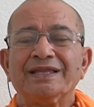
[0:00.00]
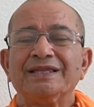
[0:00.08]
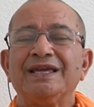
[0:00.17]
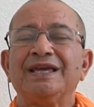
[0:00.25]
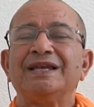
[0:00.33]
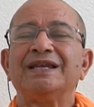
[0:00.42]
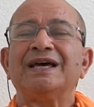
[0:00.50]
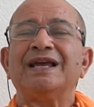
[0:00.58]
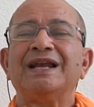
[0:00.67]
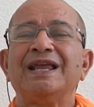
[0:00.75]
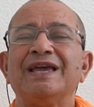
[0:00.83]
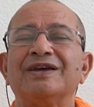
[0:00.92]
The inner
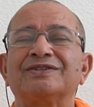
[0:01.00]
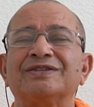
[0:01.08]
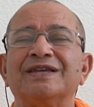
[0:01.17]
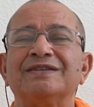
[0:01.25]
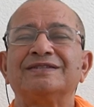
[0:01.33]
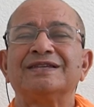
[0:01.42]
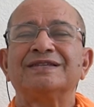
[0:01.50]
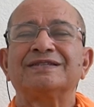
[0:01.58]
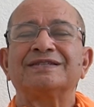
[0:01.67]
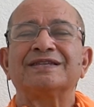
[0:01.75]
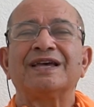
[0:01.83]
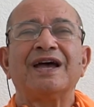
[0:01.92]
layer
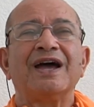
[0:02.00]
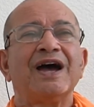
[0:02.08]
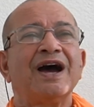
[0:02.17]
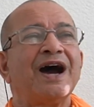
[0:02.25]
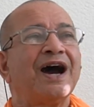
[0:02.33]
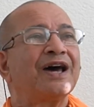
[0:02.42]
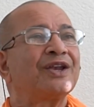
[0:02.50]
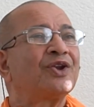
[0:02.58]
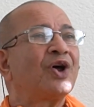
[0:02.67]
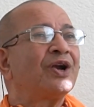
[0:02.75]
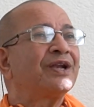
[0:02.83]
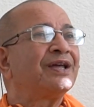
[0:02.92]
senses are
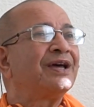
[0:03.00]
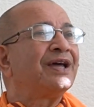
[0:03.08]
not